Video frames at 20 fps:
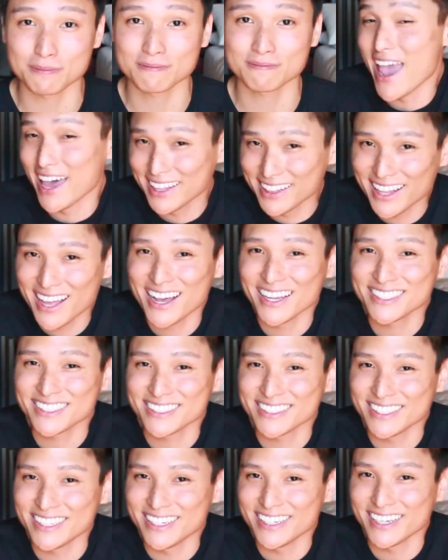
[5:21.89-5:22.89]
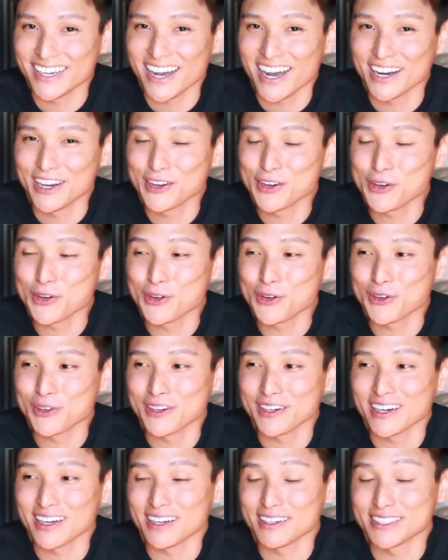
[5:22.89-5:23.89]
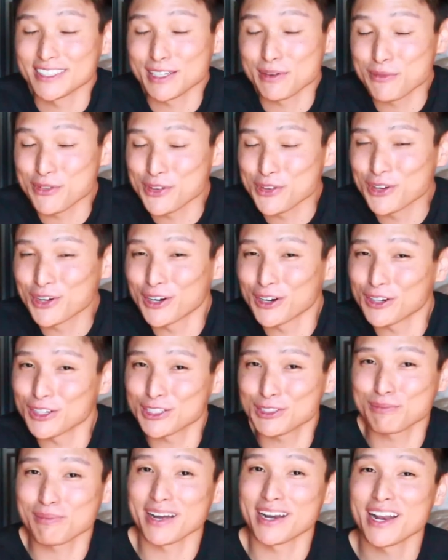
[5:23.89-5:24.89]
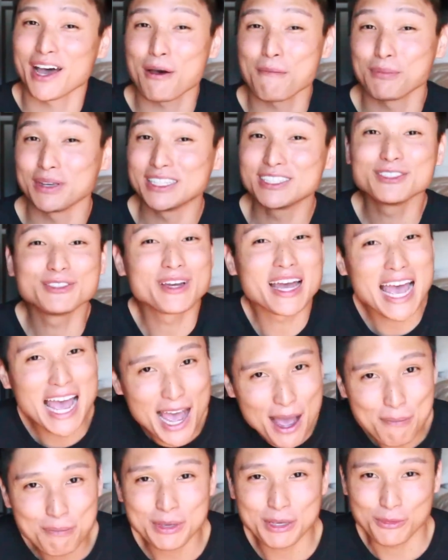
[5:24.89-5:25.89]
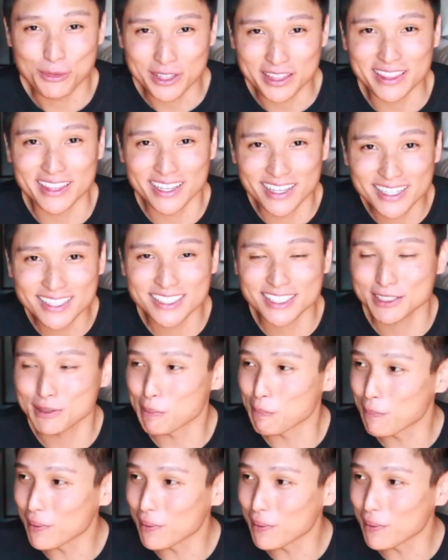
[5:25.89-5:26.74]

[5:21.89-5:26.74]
And lastly, I know some of you girls might not be too happy with this,